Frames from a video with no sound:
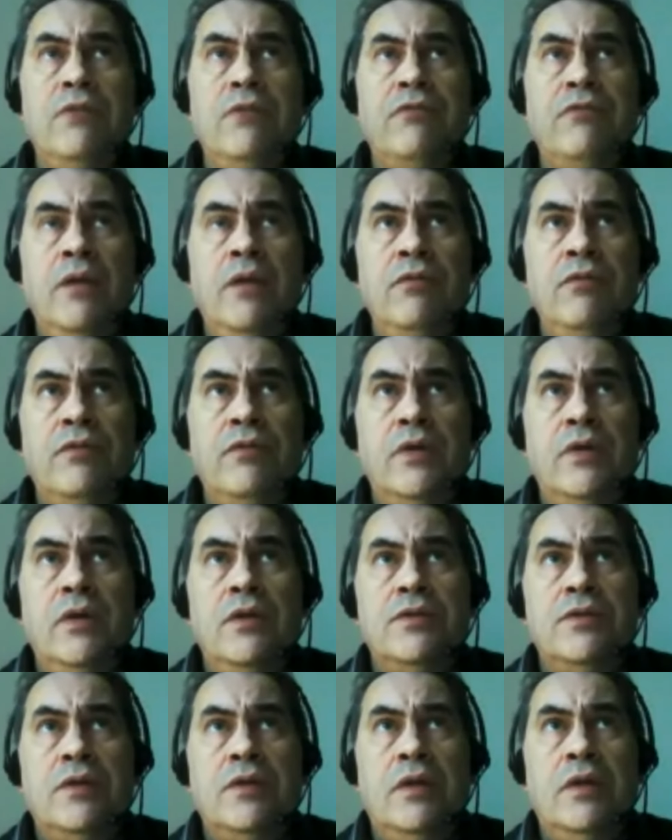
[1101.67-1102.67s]
if
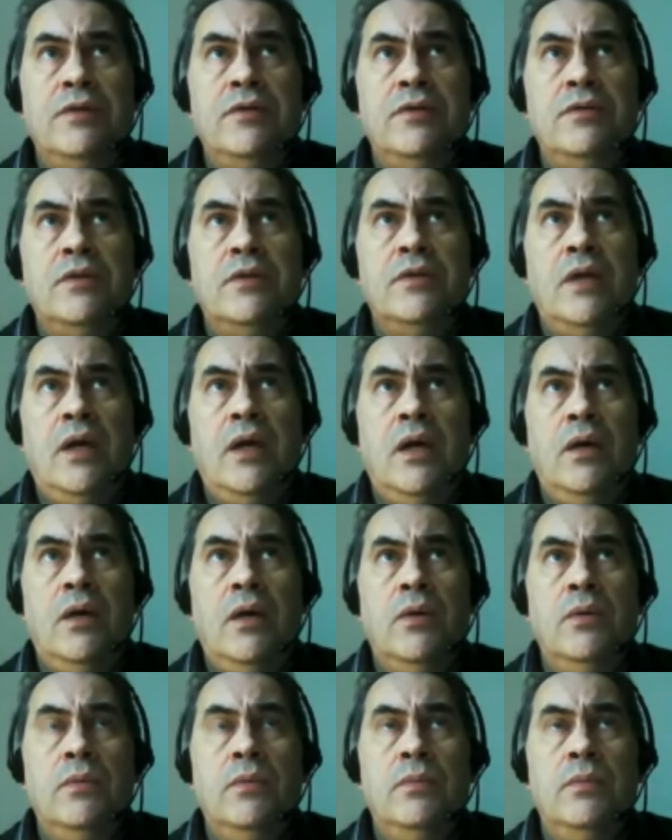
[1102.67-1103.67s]
anything, it tells us
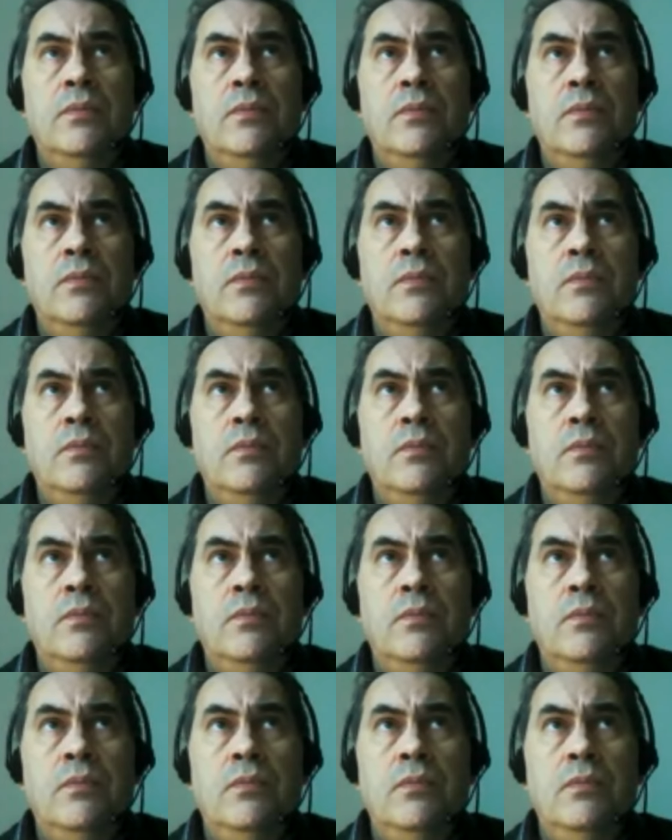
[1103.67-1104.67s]
how
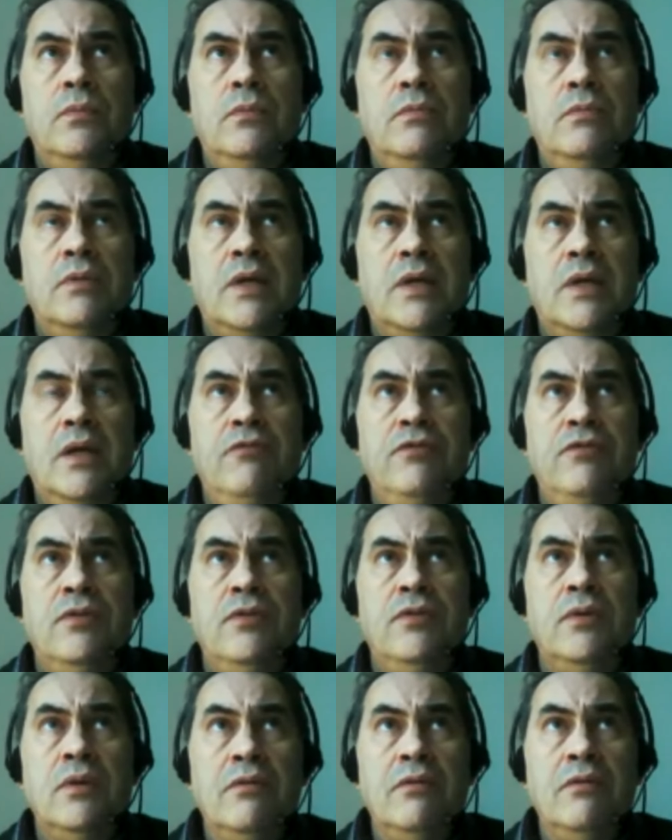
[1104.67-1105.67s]
kind of
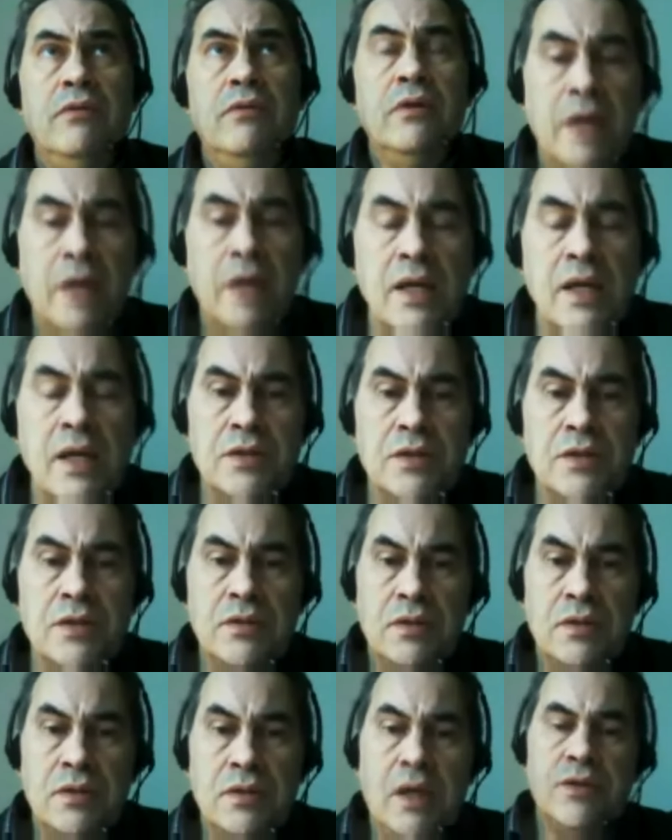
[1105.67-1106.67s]
full of
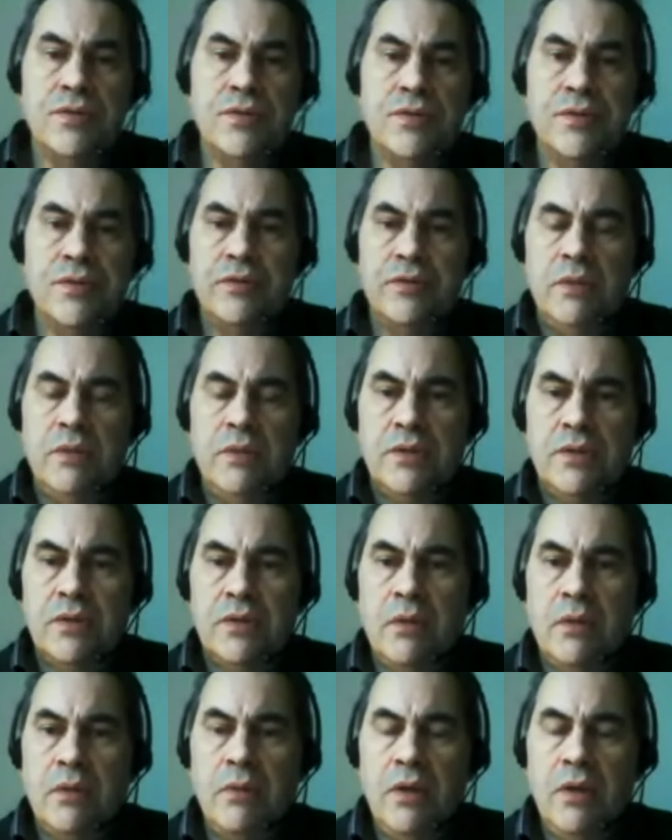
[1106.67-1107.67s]
grace the ecosystem
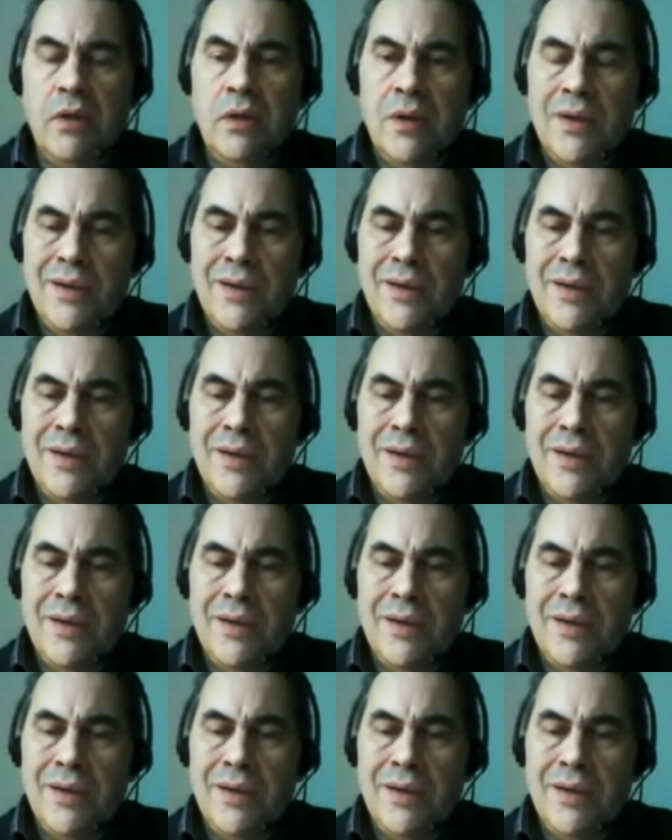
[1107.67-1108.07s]
is. I mean,